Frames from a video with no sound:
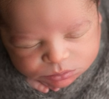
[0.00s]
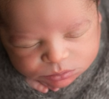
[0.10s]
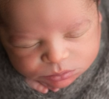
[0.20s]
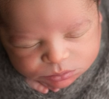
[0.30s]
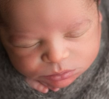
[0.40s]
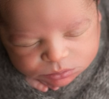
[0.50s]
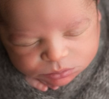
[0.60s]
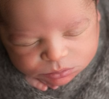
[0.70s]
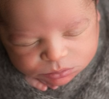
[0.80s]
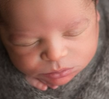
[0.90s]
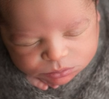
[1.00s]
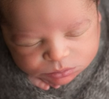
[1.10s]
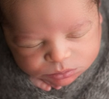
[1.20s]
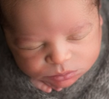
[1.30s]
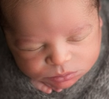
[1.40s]

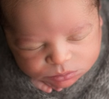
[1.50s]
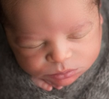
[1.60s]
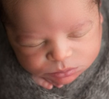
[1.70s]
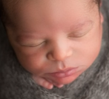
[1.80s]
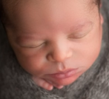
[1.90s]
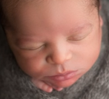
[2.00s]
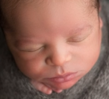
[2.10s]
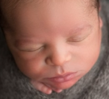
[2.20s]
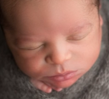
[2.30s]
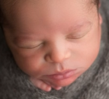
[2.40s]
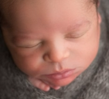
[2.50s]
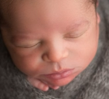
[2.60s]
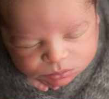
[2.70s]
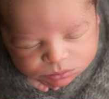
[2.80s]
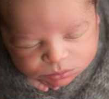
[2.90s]

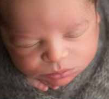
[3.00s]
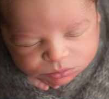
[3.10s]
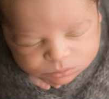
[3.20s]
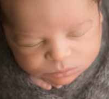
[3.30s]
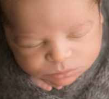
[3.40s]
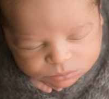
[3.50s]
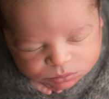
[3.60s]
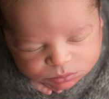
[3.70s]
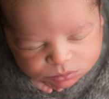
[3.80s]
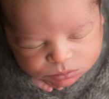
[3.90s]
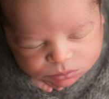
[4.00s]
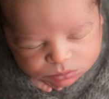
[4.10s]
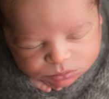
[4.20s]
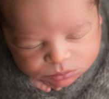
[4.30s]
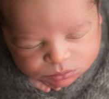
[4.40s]
Nobody speaks.